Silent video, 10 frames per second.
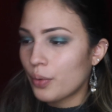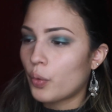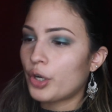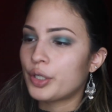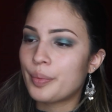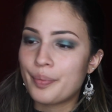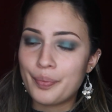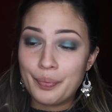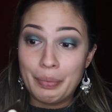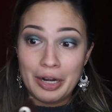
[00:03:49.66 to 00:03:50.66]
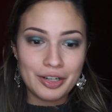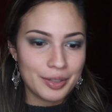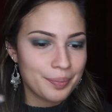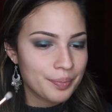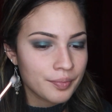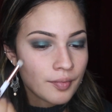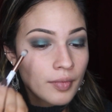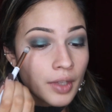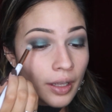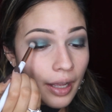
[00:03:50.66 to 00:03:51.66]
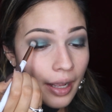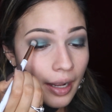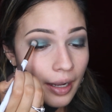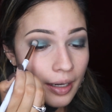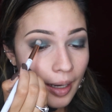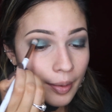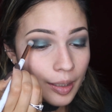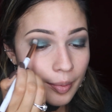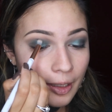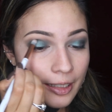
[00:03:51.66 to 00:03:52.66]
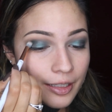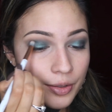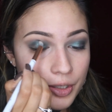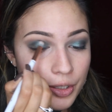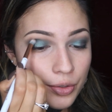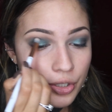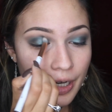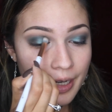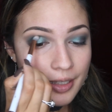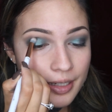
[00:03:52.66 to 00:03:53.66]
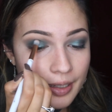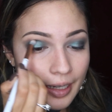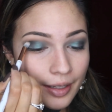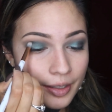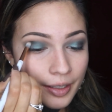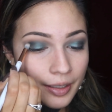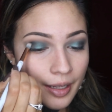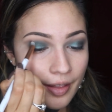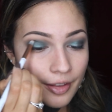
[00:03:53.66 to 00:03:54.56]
Water Bearer, and I'm going to blend those two shades together.